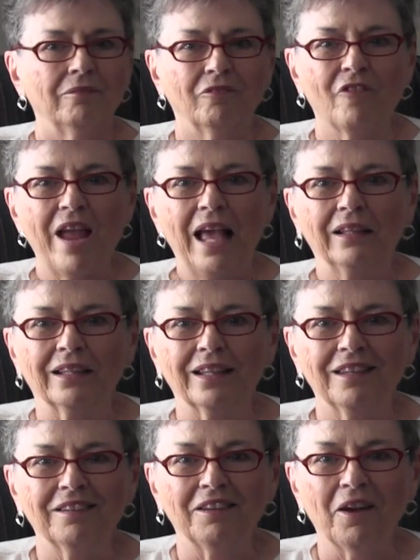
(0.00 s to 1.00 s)

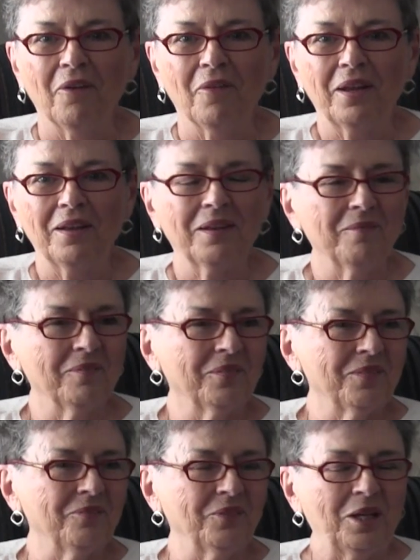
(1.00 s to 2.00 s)
rally,
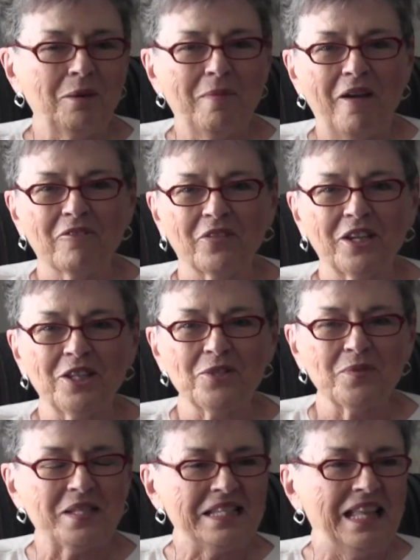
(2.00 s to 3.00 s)
and one of my
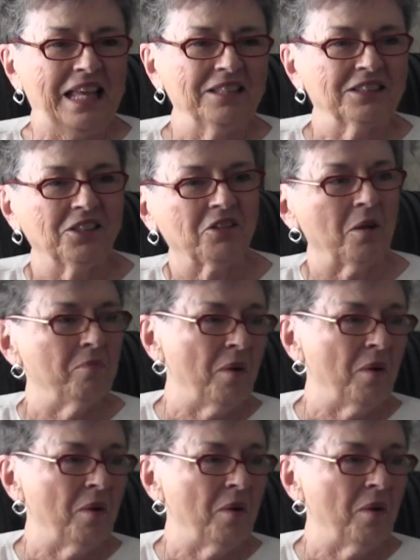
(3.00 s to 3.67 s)
friends was like, "So,